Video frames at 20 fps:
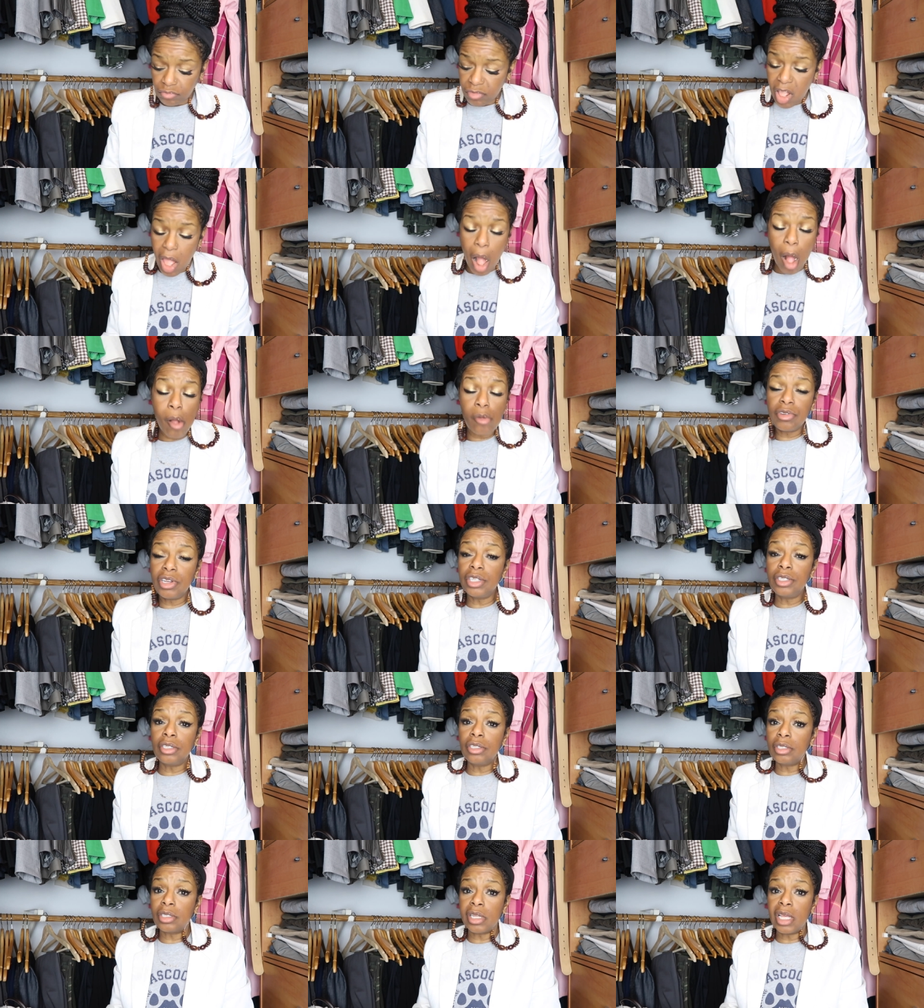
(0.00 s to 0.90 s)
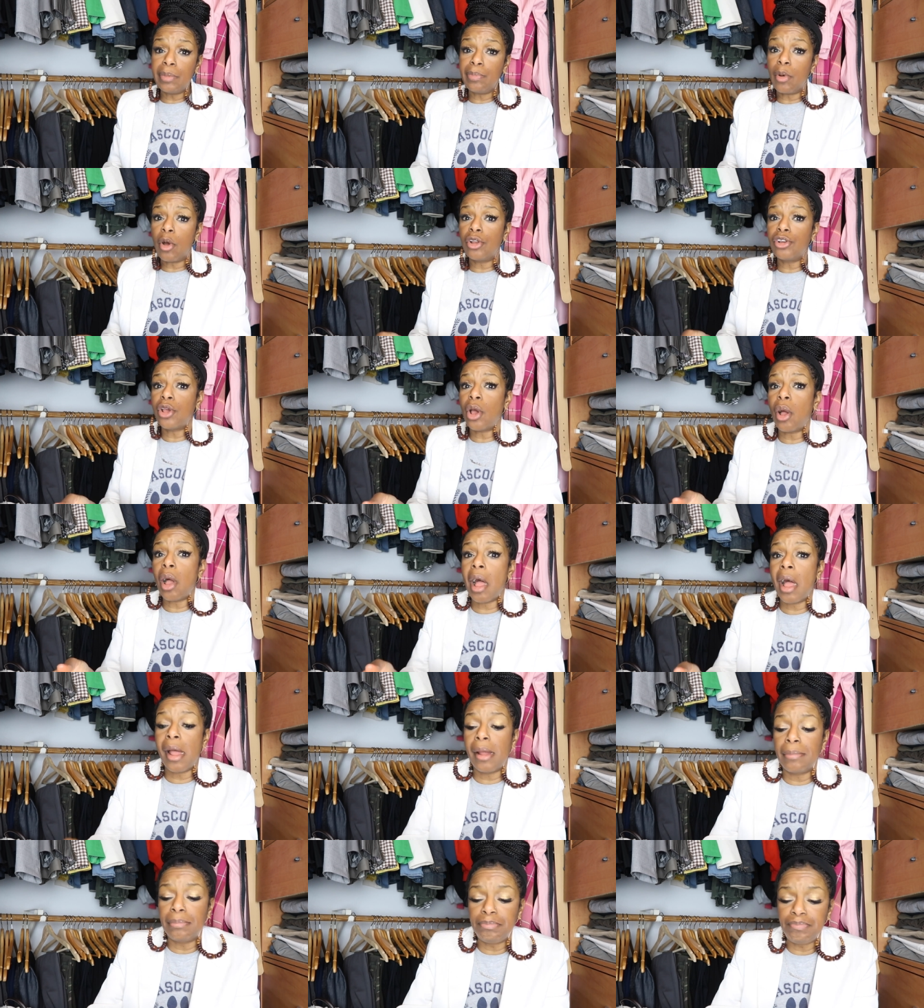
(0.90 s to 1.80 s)
you I don't need to sleep on no
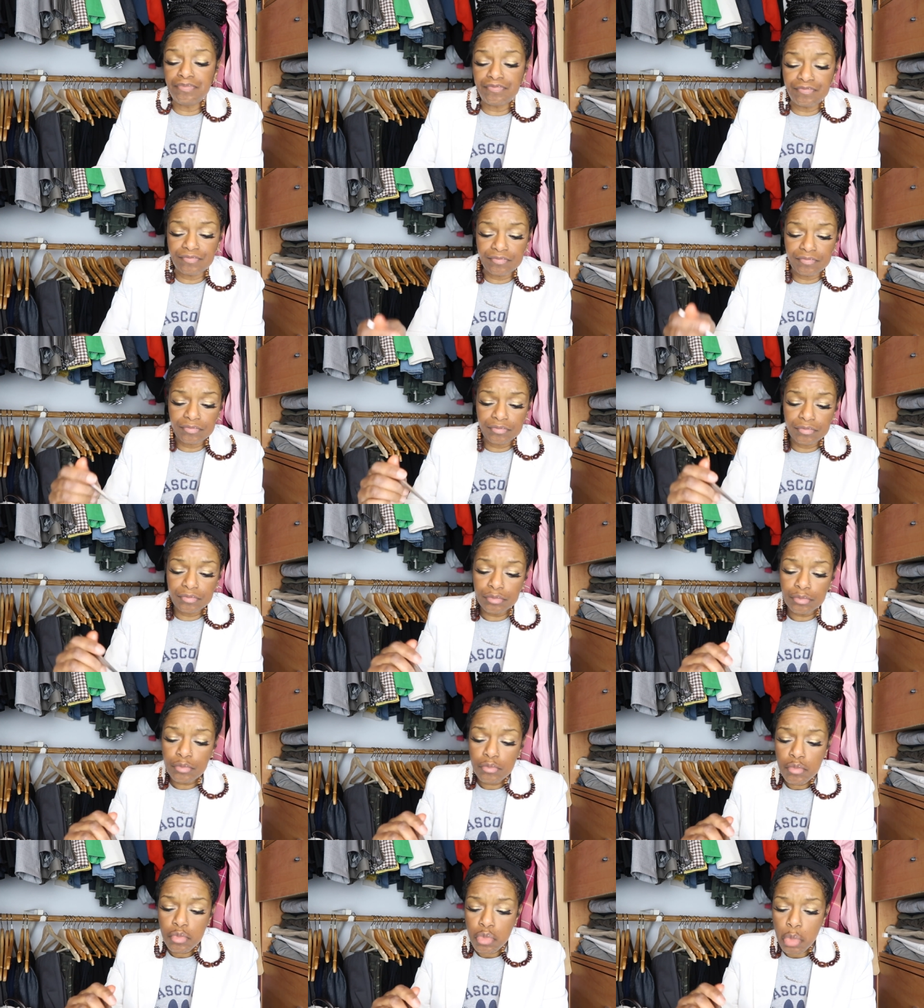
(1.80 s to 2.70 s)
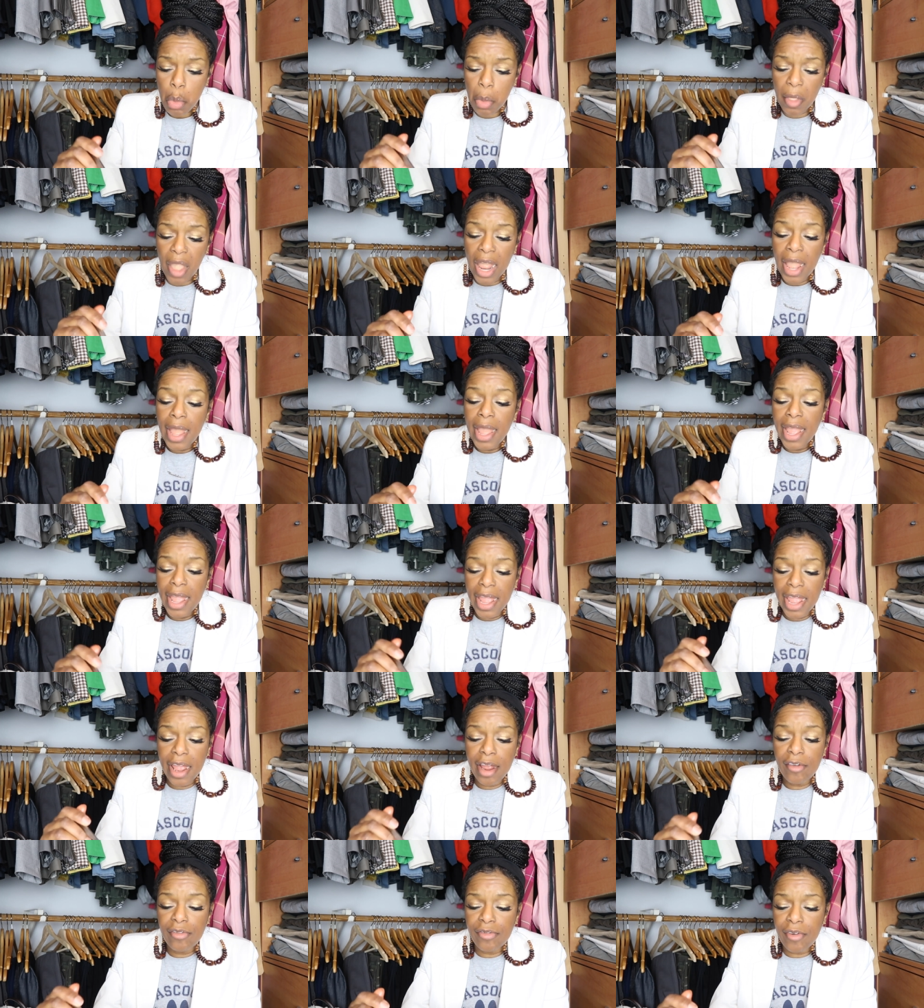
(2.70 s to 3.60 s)
um
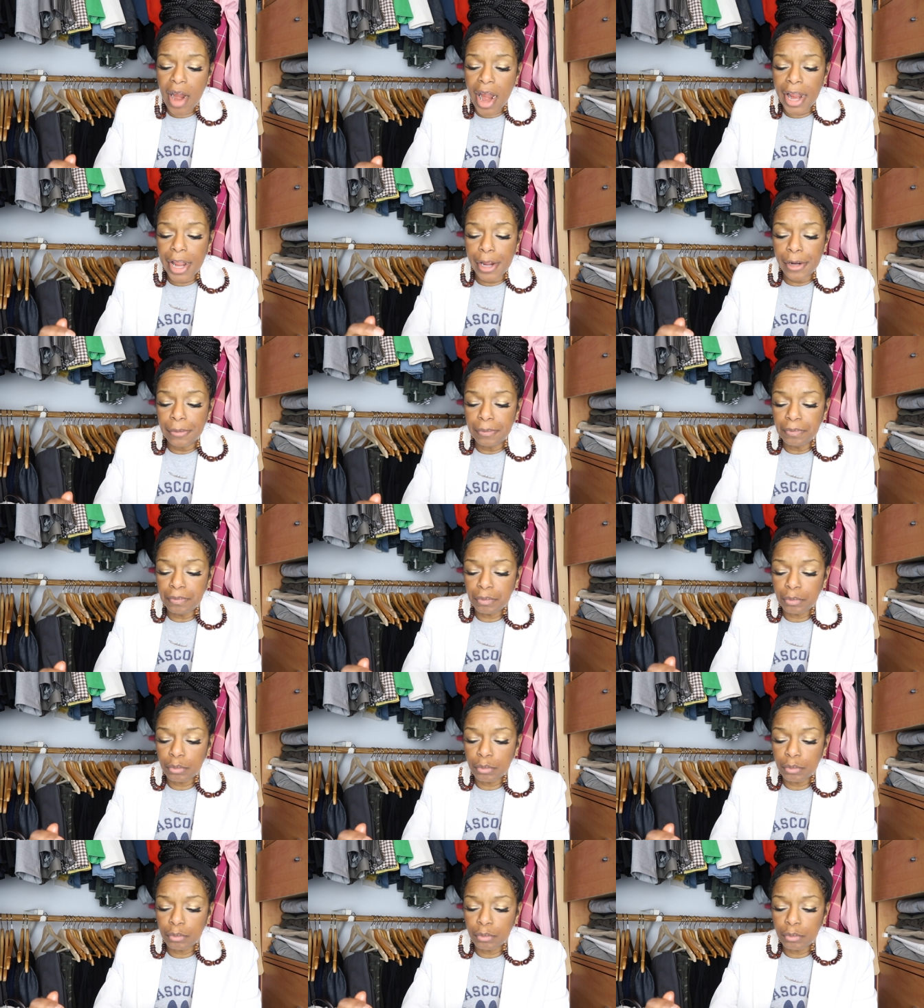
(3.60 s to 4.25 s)
air fryer.